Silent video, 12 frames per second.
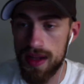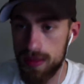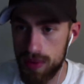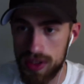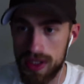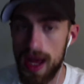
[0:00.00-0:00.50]
the
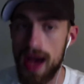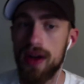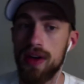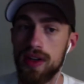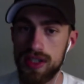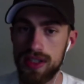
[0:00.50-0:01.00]
person I
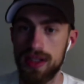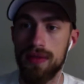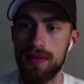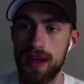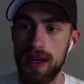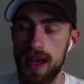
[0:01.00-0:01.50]
hired
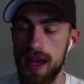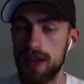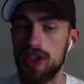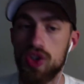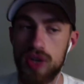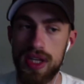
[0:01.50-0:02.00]
stuffing and
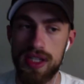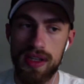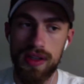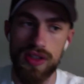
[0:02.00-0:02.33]
addressing.